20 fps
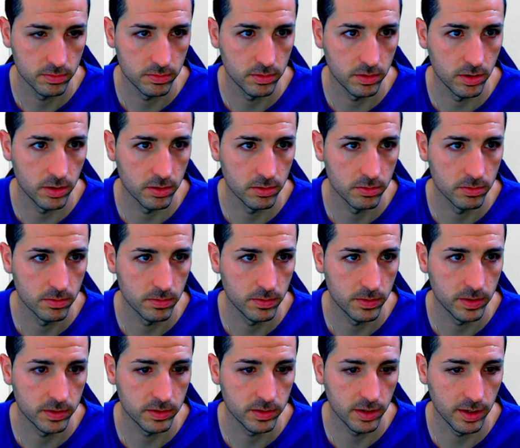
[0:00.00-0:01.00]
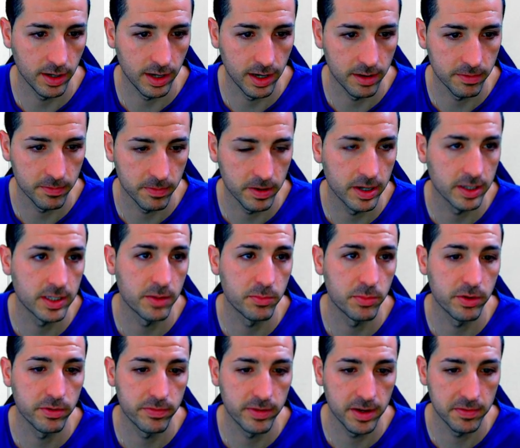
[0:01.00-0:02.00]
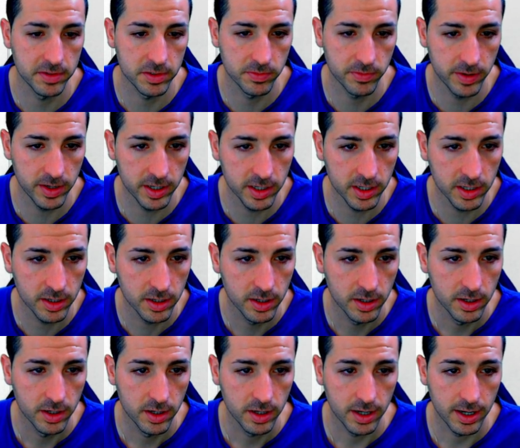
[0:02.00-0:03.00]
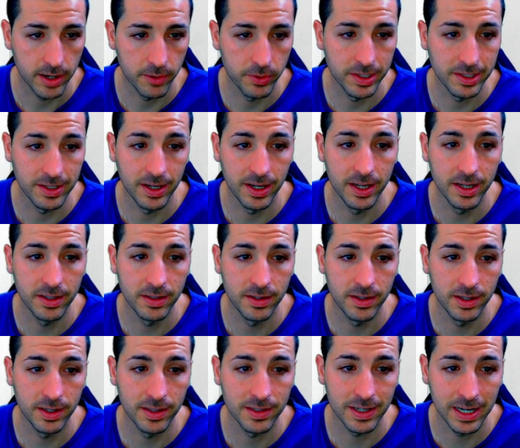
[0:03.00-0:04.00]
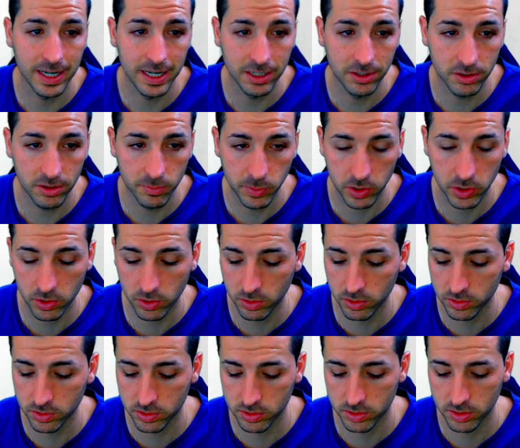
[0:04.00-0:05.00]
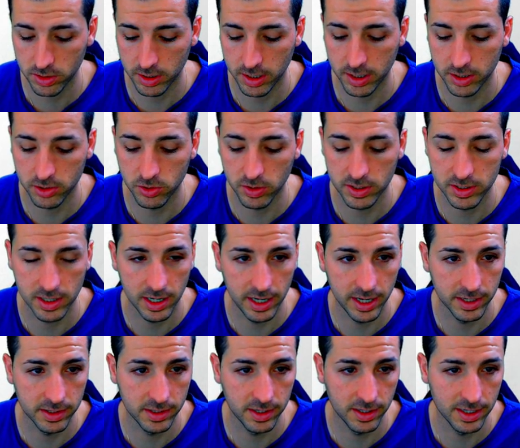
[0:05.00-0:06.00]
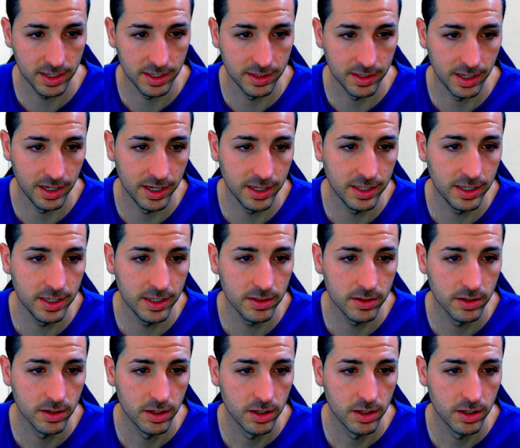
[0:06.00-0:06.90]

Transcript: No, 10.5 is fine. I want to delete the title because so I select it and delete it.